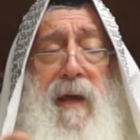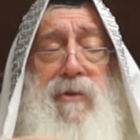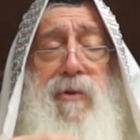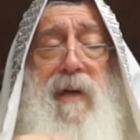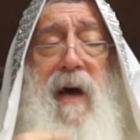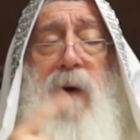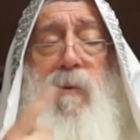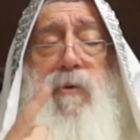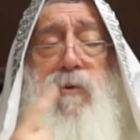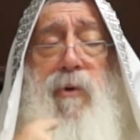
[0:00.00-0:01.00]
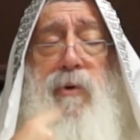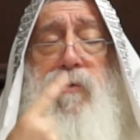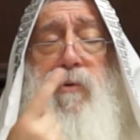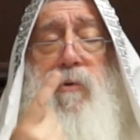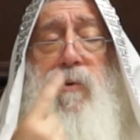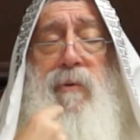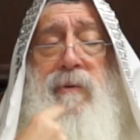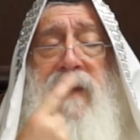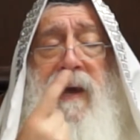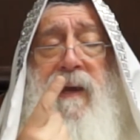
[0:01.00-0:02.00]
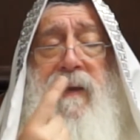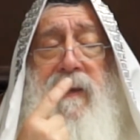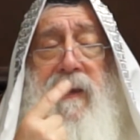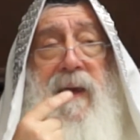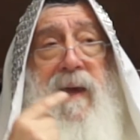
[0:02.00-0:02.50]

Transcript: So now I want to talk to you directly.